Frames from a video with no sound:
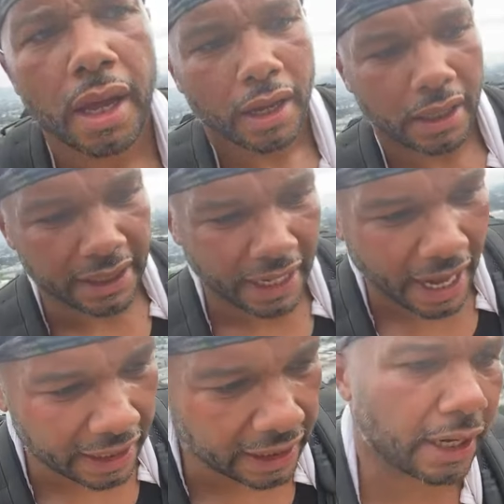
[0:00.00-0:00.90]
Because they
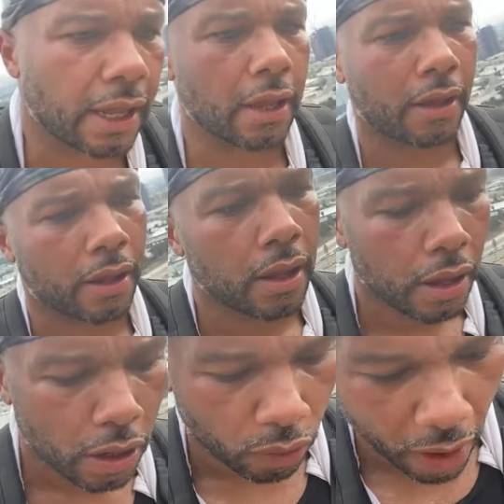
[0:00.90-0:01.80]
gained it
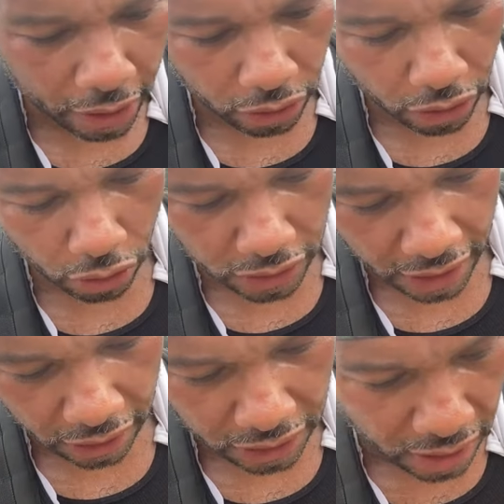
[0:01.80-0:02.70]
riding on the
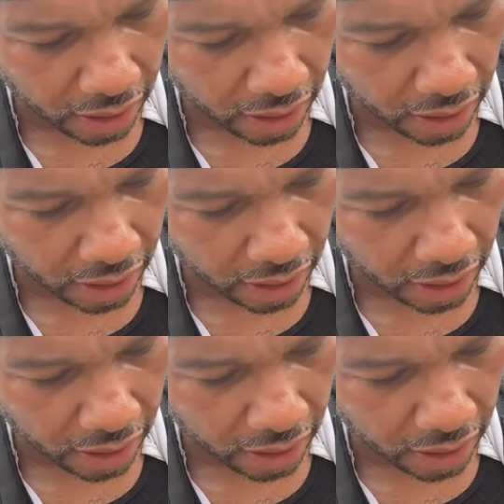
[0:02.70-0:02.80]
coattails